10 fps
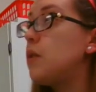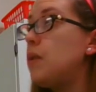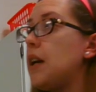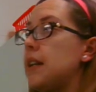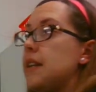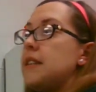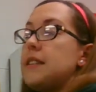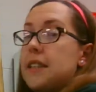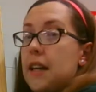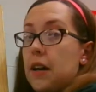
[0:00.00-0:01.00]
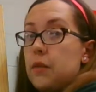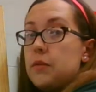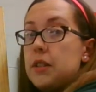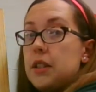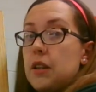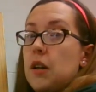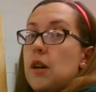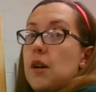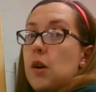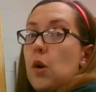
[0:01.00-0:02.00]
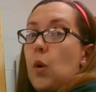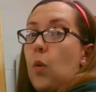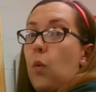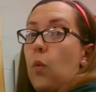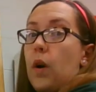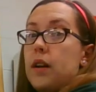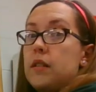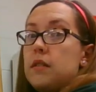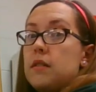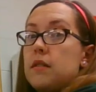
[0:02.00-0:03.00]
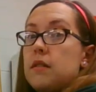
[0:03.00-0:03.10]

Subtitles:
Okay, let's count. 1,